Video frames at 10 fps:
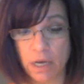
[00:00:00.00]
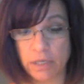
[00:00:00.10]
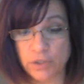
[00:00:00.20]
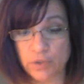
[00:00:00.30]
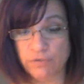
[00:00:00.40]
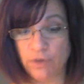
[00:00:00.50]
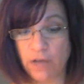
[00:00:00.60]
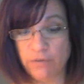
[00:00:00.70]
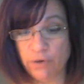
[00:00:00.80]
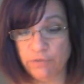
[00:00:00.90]
A
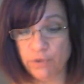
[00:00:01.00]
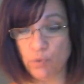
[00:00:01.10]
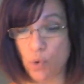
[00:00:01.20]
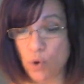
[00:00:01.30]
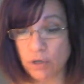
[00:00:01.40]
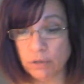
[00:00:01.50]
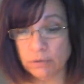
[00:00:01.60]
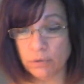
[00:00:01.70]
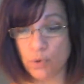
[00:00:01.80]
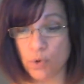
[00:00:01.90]
survivor of the
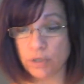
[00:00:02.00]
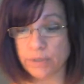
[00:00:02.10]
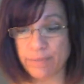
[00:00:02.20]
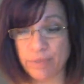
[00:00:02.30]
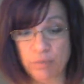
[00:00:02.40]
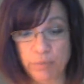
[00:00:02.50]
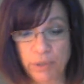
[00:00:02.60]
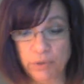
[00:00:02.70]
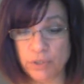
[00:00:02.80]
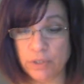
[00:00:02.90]
war, or something
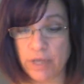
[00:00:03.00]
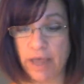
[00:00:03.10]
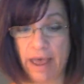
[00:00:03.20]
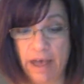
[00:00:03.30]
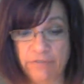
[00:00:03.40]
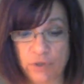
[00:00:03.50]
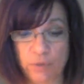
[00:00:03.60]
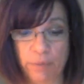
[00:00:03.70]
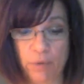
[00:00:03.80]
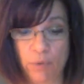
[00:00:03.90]
built after
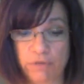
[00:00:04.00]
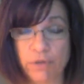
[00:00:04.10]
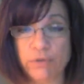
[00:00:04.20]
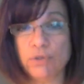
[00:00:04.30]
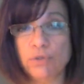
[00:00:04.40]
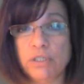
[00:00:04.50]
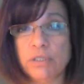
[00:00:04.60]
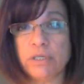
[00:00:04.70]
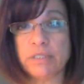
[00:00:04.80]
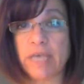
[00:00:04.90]
by one of those who
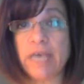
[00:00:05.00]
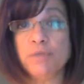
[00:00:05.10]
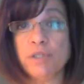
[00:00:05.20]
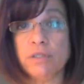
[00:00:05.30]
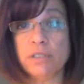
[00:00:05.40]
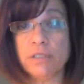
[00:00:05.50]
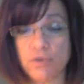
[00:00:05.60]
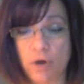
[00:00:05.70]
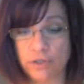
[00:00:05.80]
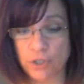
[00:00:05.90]
escaped the
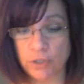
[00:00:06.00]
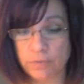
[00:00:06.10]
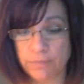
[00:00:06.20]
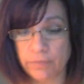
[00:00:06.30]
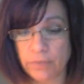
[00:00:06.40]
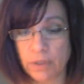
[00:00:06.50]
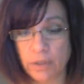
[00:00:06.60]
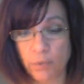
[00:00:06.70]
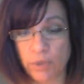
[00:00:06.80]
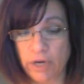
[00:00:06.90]
destruction.
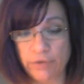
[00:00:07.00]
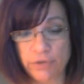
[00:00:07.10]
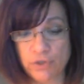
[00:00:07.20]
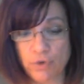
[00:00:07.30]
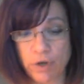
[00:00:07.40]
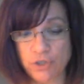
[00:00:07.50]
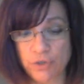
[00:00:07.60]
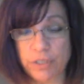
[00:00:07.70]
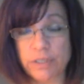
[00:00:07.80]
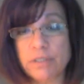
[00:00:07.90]
Whatever the structure
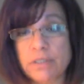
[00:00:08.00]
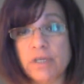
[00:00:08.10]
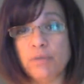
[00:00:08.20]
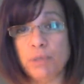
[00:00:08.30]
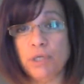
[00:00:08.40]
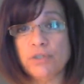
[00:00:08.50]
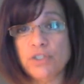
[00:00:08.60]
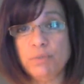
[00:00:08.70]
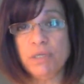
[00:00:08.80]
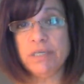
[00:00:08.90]
is, it appears
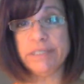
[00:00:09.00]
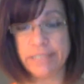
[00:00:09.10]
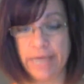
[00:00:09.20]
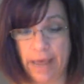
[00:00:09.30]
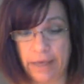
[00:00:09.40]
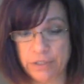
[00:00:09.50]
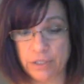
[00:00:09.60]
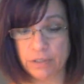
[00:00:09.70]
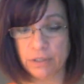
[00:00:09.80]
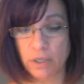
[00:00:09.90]
to be
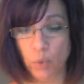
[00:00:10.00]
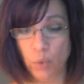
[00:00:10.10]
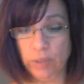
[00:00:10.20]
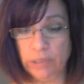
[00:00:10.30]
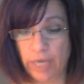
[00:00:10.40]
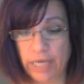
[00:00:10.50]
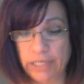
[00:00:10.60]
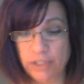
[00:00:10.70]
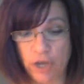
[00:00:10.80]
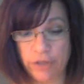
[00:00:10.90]
intact. We look at
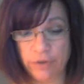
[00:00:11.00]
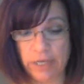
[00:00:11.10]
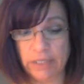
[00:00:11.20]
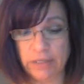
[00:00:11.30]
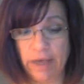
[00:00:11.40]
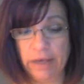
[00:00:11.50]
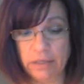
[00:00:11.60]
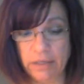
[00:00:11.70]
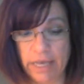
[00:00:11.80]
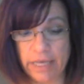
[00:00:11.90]
each other and in that
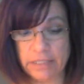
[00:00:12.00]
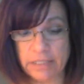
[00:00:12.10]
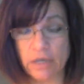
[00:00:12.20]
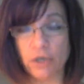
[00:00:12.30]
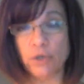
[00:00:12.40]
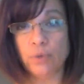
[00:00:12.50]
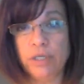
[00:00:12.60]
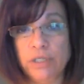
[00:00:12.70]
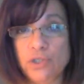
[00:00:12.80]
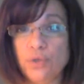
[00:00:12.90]
glance,
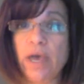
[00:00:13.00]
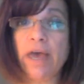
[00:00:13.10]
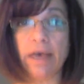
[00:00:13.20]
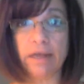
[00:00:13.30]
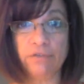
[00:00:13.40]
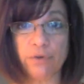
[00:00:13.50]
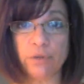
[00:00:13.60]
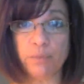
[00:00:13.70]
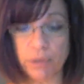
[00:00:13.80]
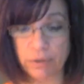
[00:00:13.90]
agree to head for the
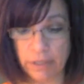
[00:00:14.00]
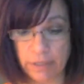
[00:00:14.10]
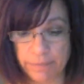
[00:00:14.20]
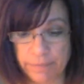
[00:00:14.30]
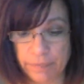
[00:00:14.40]
building.